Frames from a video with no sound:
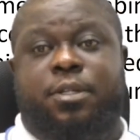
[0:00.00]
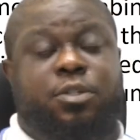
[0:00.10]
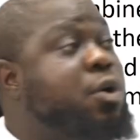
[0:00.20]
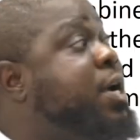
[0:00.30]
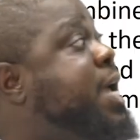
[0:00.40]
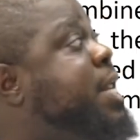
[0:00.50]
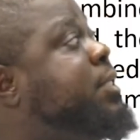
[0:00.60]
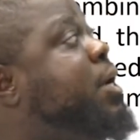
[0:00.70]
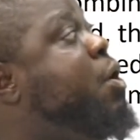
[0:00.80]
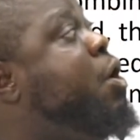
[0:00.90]
So it
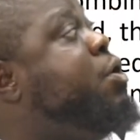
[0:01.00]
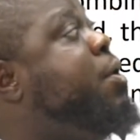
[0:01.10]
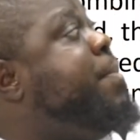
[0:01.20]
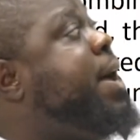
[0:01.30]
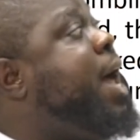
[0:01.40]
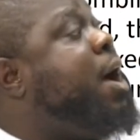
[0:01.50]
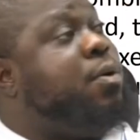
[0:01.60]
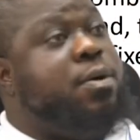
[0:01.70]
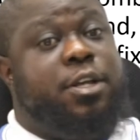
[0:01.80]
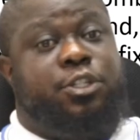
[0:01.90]
is a whole number
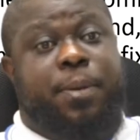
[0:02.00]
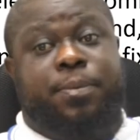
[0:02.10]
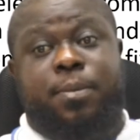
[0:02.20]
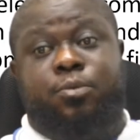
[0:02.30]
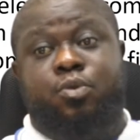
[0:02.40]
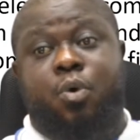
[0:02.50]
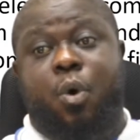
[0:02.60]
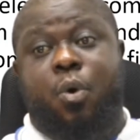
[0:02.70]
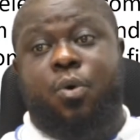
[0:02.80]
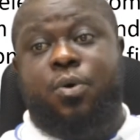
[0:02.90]
now, H subscript
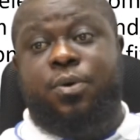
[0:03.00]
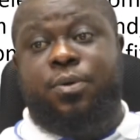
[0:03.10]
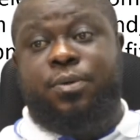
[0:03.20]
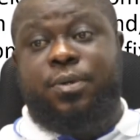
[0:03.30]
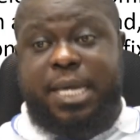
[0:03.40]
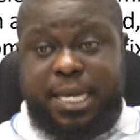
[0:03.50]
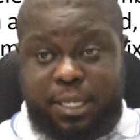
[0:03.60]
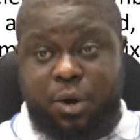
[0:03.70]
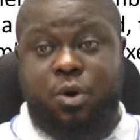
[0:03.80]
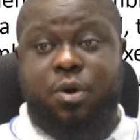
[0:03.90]
2O is
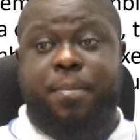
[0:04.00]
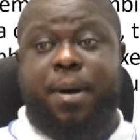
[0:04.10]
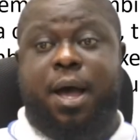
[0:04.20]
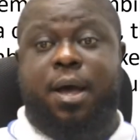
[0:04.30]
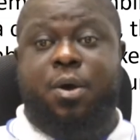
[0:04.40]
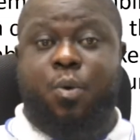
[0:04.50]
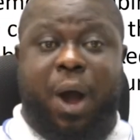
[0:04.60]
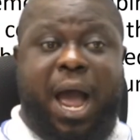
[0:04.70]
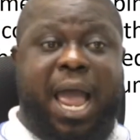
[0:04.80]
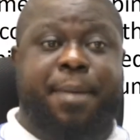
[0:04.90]
the whole number.
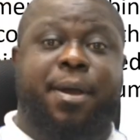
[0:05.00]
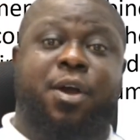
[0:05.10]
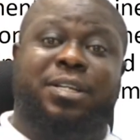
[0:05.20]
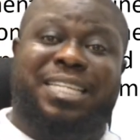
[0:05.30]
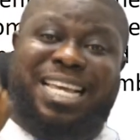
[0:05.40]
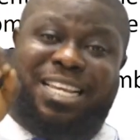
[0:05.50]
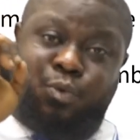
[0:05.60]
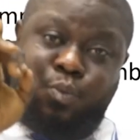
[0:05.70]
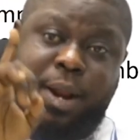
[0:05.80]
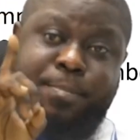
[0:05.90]
Why? Because it
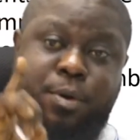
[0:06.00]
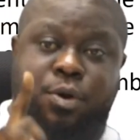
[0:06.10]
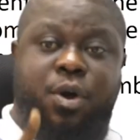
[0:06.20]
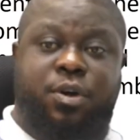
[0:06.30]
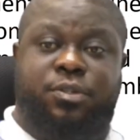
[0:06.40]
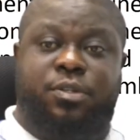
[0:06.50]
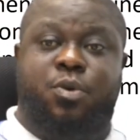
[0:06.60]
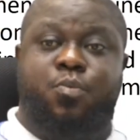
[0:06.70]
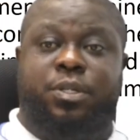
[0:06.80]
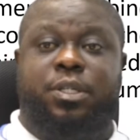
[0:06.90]
is one product,
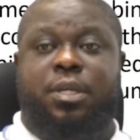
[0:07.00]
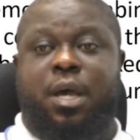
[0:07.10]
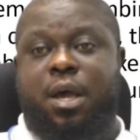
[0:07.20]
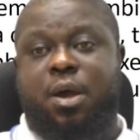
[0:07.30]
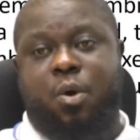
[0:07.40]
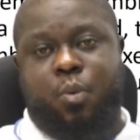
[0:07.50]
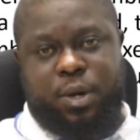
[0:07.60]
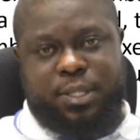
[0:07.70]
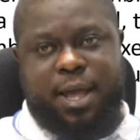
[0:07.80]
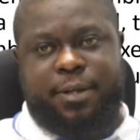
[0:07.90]
which is uh,
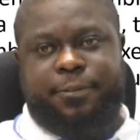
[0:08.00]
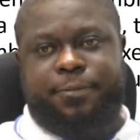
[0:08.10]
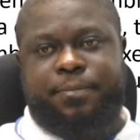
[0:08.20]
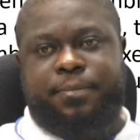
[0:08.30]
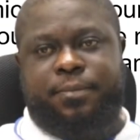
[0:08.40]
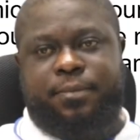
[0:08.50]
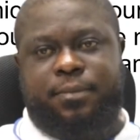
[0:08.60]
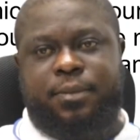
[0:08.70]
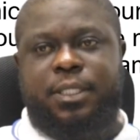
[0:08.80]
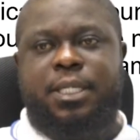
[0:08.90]
water.
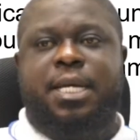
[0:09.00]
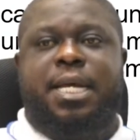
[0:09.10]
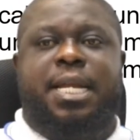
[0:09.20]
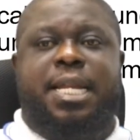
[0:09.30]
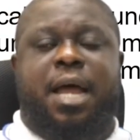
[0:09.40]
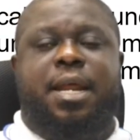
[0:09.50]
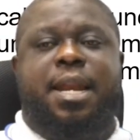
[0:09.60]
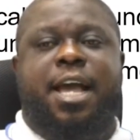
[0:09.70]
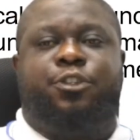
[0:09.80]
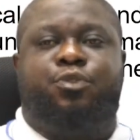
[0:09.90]
Now, the
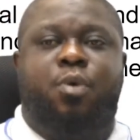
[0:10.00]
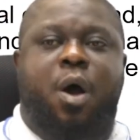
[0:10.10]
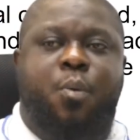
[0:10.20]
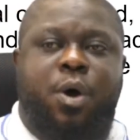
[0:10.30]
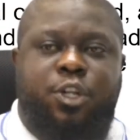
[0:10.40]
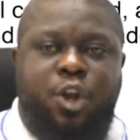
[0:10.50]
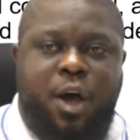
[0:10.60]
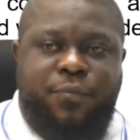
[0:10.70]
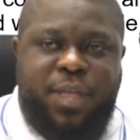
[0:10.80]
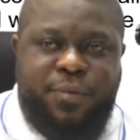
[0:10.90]
next one was
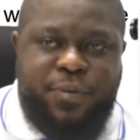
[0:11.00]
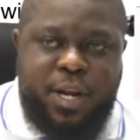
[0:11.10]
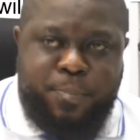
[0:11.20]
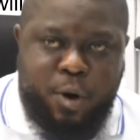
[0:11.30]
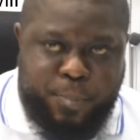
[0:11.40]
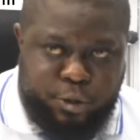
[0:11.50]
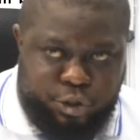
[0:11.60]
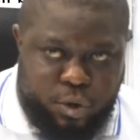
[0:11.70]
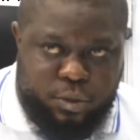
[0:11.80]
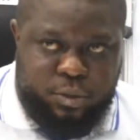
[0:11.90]
law of definite
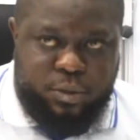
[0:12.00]
proportion